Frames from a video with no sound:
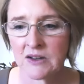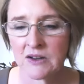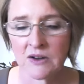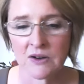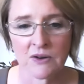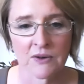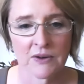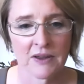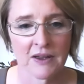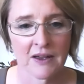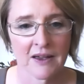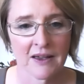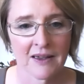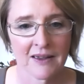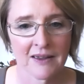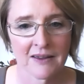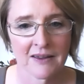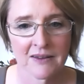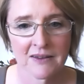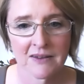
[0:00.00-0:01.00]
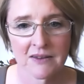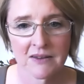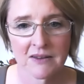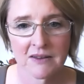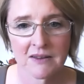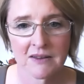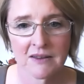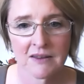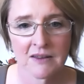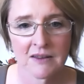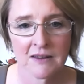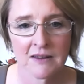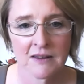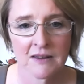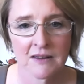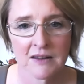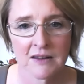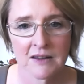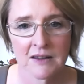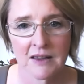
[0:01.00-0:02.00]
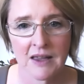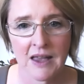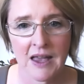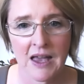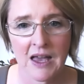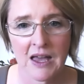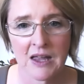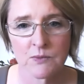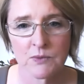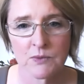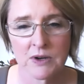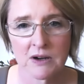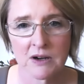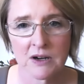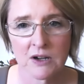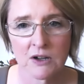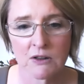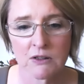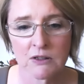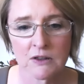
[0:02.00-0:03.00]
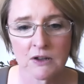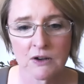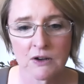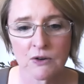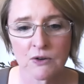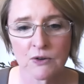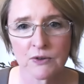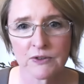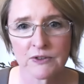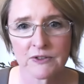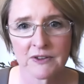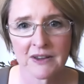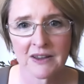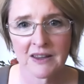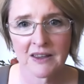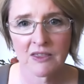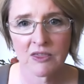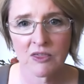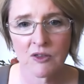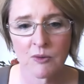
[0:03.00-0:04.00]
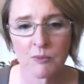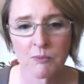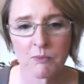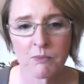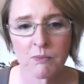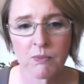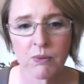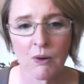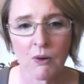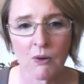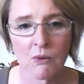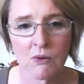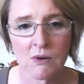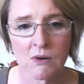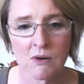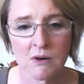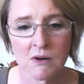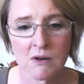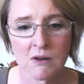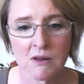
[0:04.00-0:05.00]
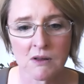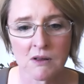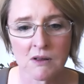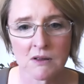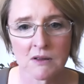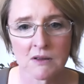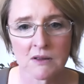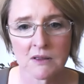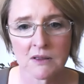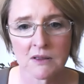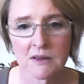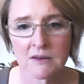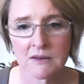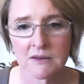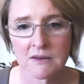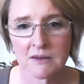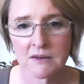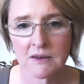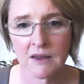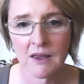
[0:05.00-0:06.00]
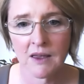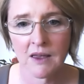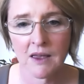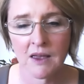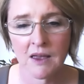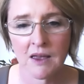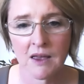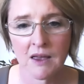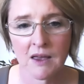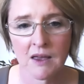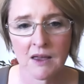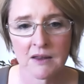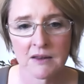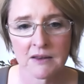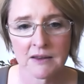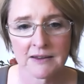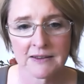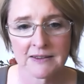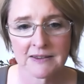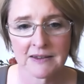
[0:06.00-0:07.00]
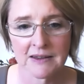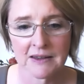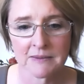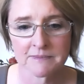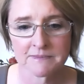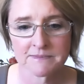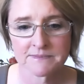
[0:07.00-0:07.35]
Okay. And we are closing the poll. And let's see.